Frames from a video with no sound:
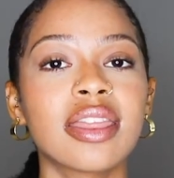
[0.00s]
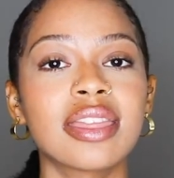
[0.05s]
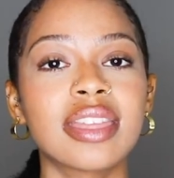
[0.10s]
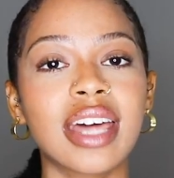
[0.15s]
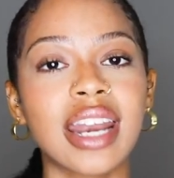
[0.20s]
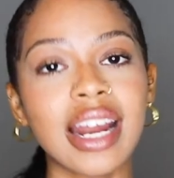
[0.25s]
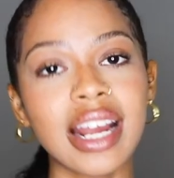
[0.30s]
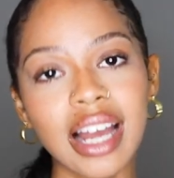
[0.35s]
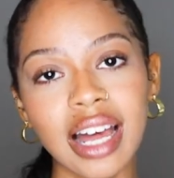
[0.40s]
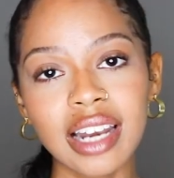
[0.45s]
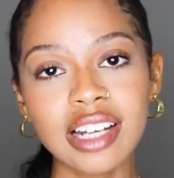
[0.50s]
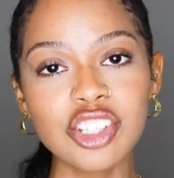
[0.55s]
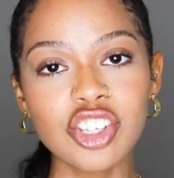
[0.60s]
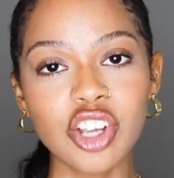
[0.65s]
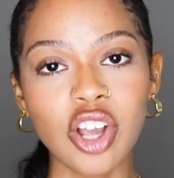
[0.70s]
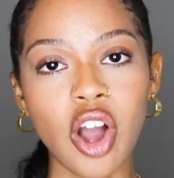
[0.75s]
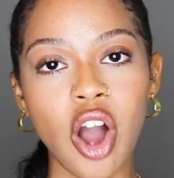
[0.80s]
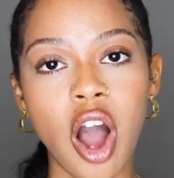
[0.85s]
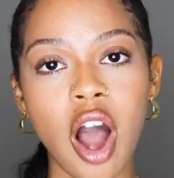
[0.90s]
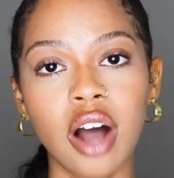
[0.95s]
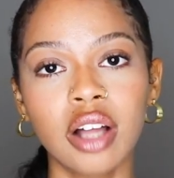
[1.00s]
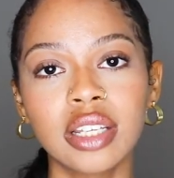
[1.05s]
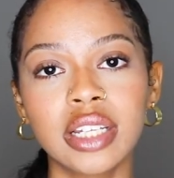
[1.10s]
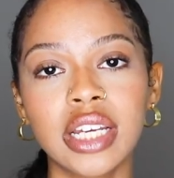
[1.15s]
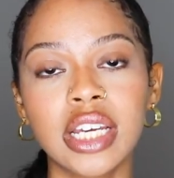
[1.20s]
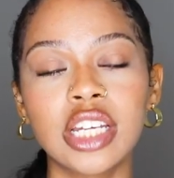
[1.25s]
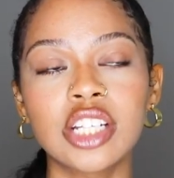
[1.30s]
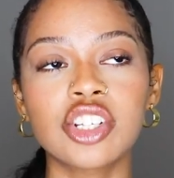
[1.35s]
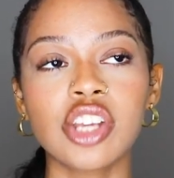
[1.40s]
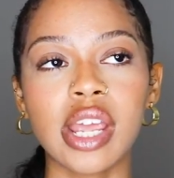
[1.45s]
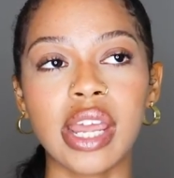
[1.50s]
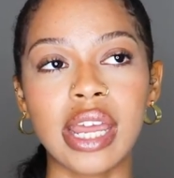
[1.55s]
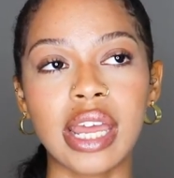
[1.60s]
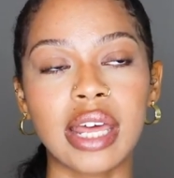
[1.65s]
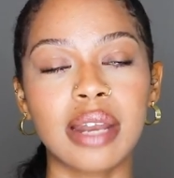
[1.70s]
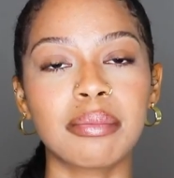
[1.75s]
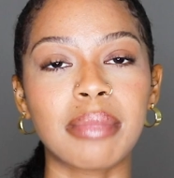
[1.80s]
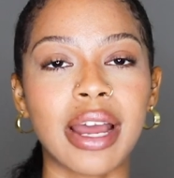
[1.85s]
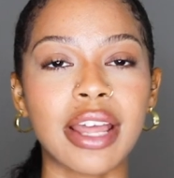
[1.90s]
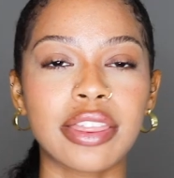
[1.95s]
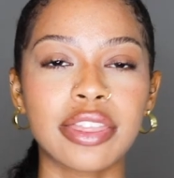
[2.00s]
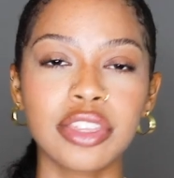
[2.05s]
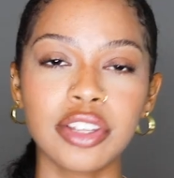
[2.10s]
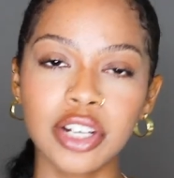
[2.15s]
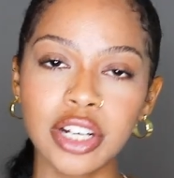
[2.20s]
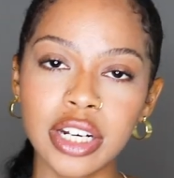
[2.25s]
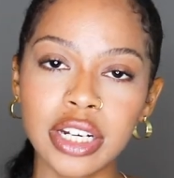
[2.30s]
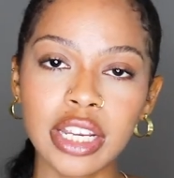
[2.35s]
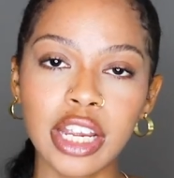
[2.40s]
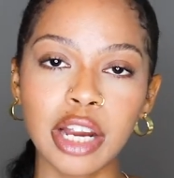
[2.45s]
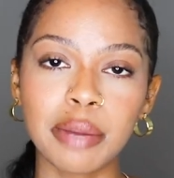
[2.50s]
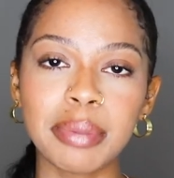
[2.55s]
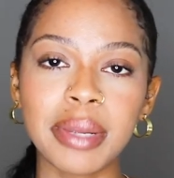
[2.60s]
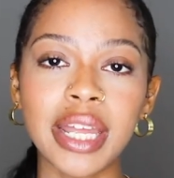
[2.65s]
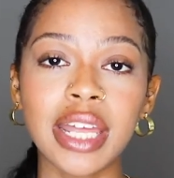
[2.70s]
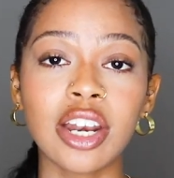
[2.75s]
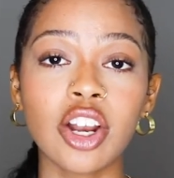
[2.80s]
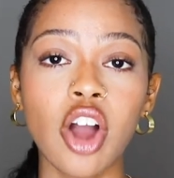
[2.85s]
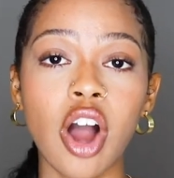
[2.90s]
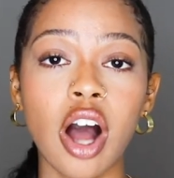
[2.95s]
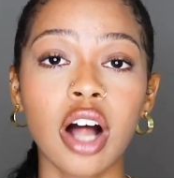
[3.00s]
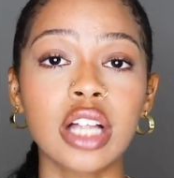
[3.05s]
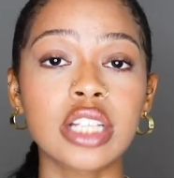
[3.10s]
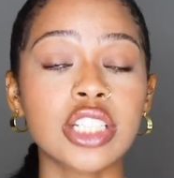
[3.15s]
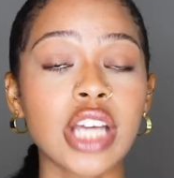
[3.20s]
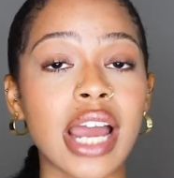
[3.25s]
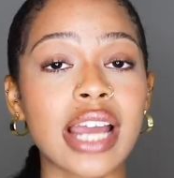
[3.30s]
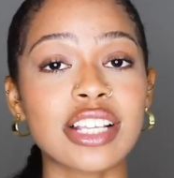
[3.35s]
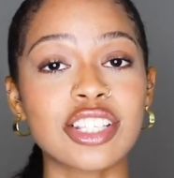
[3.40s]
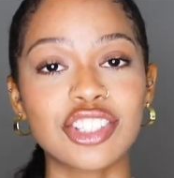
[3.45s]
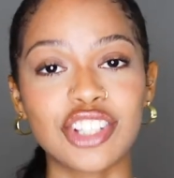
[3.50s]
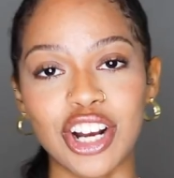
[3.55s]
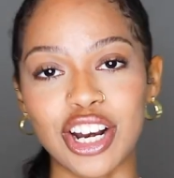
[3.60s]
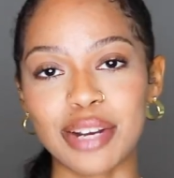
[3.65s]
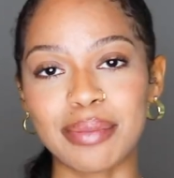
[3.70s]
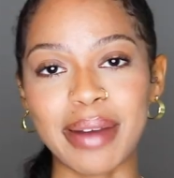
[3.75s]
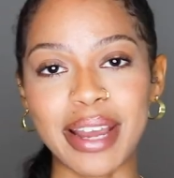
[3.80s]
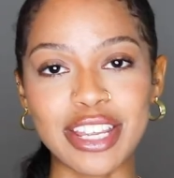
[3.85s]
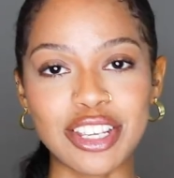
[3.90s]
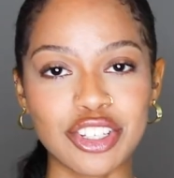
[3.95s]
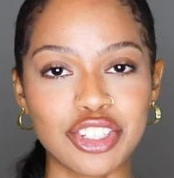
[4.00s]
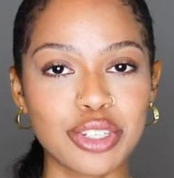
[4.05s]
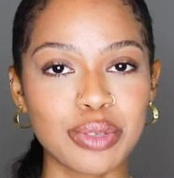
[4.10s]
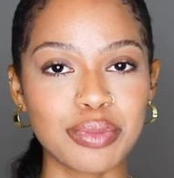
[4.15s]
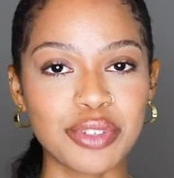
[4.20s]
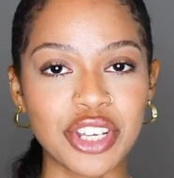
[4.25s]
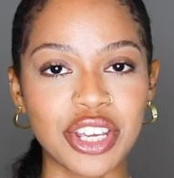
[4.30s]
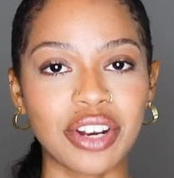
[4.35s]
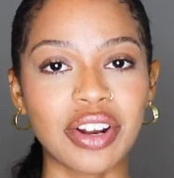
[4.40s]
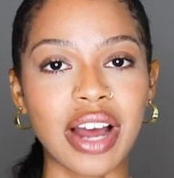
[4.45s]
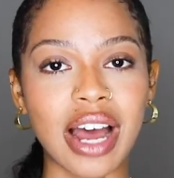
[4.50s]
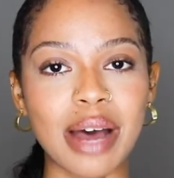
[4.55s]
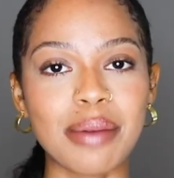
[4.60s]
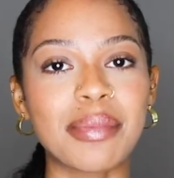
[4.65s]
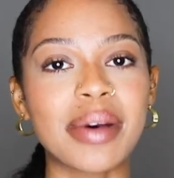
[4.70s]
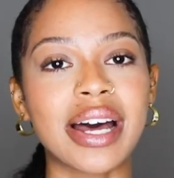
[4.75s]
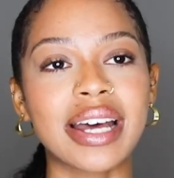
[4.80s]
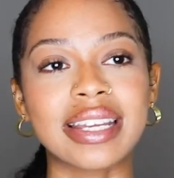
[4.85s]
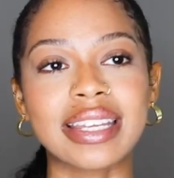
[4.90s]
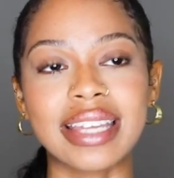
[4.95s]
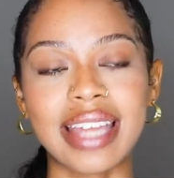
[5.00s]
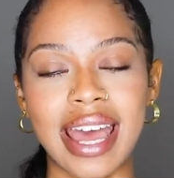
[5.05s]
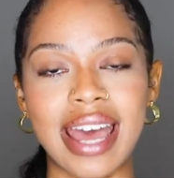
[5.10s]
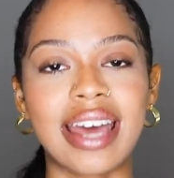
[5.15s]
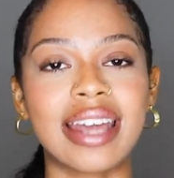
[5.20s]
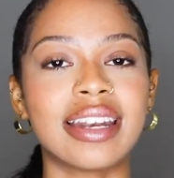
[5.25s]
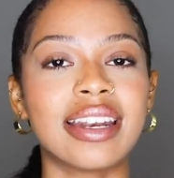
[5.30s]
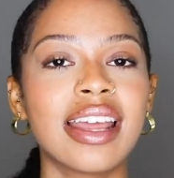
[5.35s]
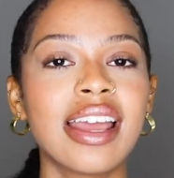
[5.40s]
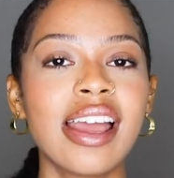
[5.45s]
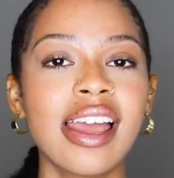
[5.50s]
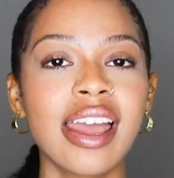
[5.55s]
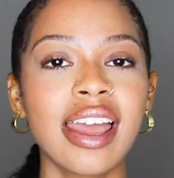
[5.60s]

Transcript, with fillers: Then I got into college and my third year being in college, I started my YouTube channel up again